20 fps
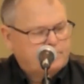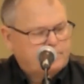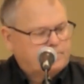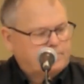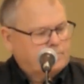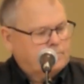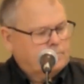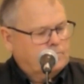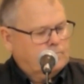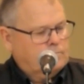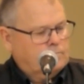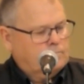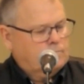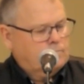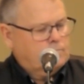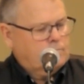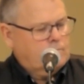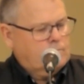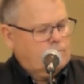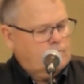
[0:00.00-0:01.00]

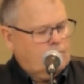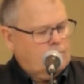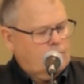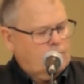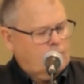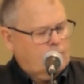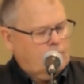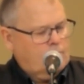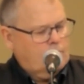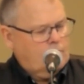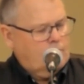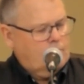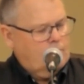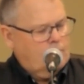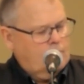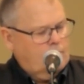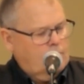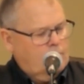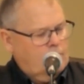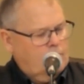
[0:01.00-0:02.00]

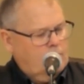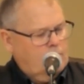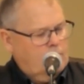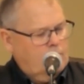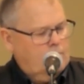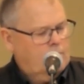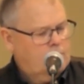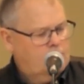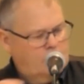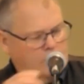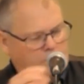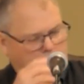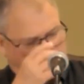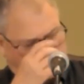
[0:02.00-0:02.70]
[no speech]